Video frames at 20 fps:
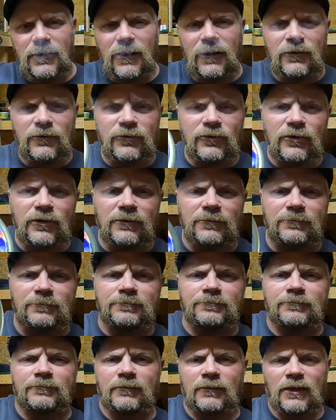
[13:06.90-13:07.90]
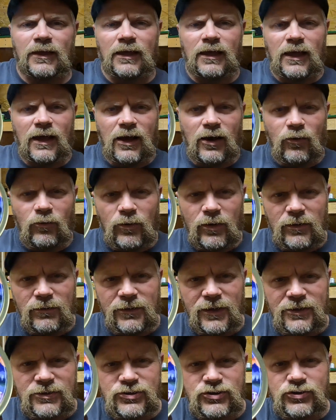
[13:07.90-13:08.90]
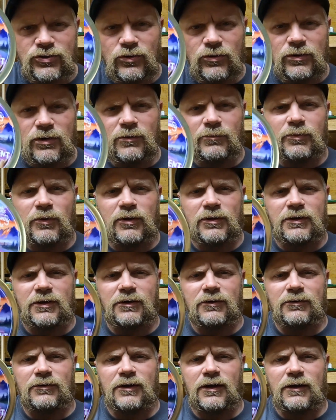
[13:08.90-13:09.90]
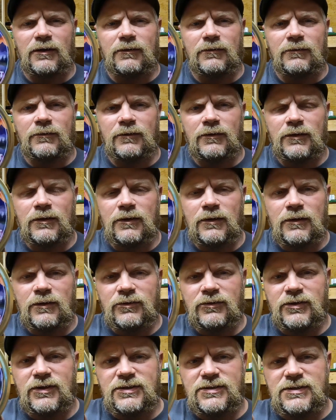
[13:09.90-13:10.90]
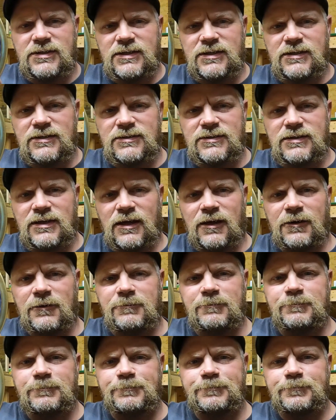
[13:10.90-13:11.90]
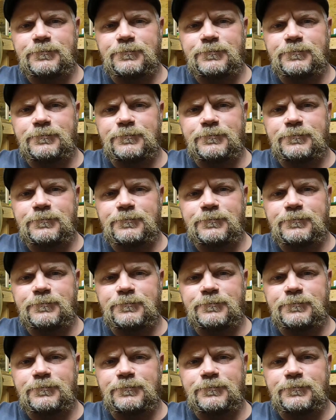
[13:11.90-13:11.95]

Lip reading: I don't know how well that's showing up on here or not. This is a